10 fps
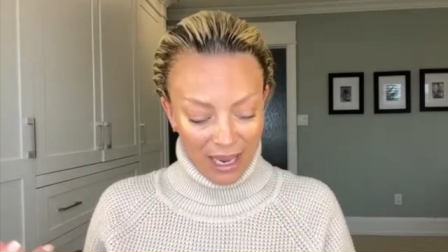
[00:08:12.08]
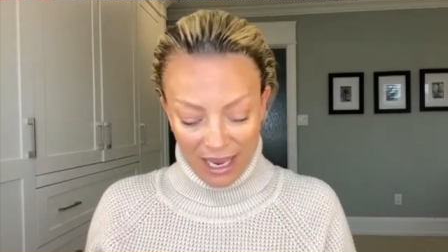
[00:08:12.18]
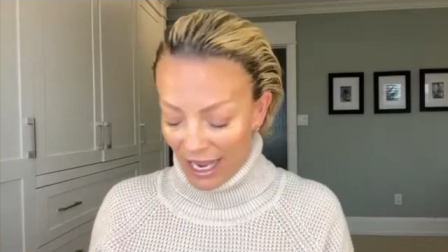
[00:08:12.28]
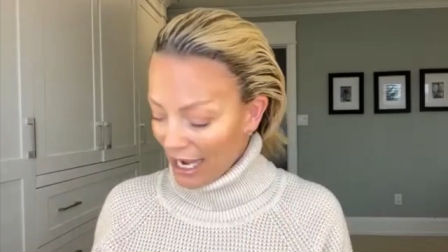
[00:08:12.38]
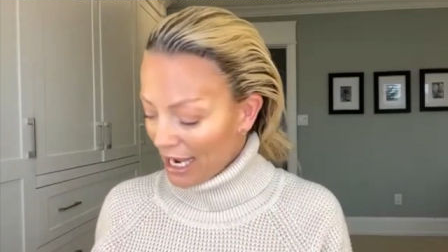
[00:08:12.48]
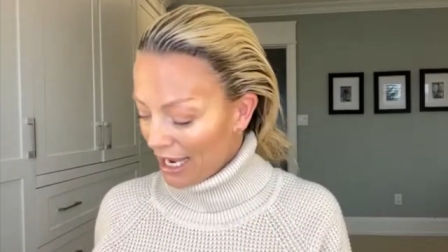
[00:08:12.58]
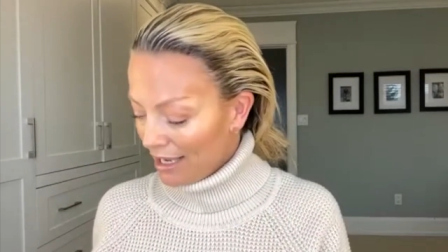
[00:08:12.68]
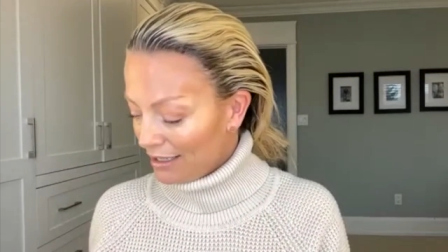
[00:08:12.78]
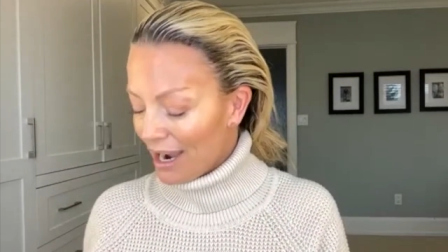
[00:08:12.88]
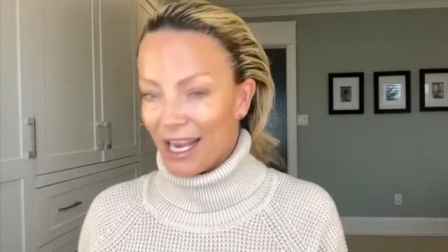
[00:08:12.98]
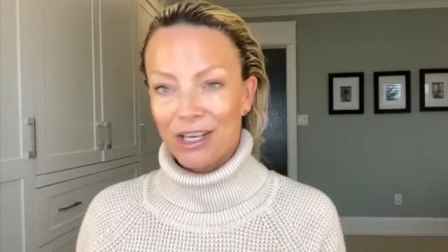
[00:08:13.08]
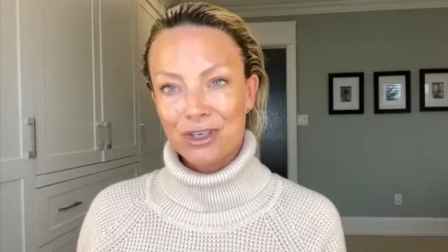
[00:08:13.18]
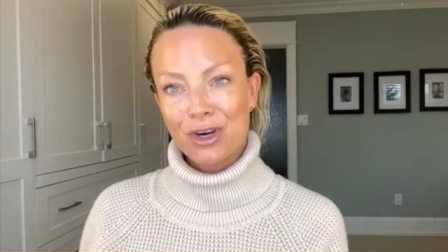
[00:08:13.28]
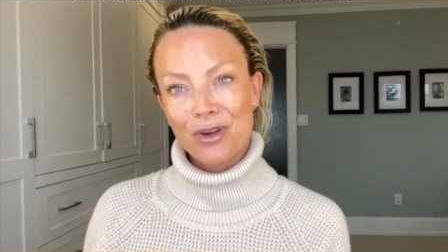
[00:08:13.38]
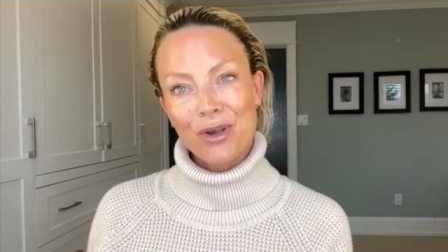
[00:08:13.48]
and I can
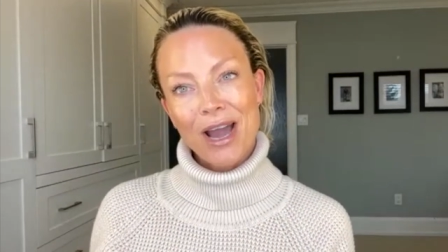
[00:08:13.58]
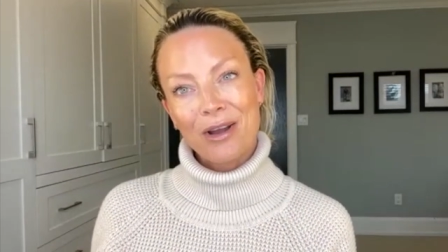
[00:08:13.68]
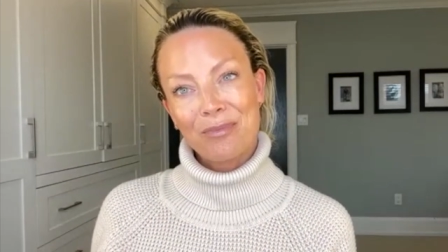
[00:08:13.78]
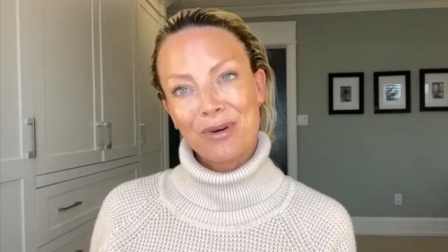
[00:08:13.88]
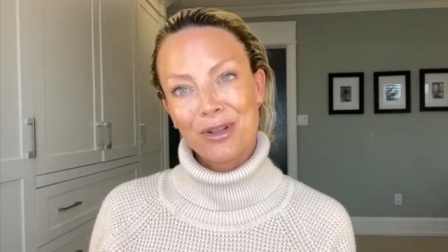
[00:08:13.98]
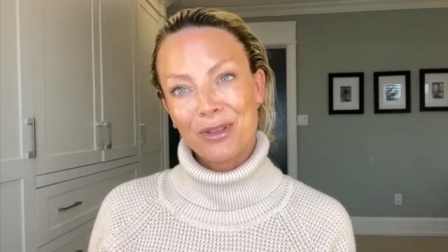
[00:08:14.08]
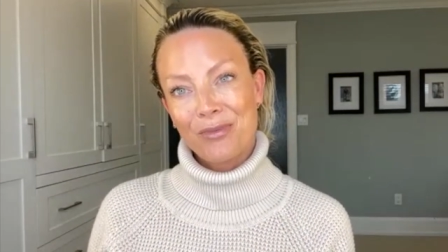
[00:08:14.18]
show you how to put the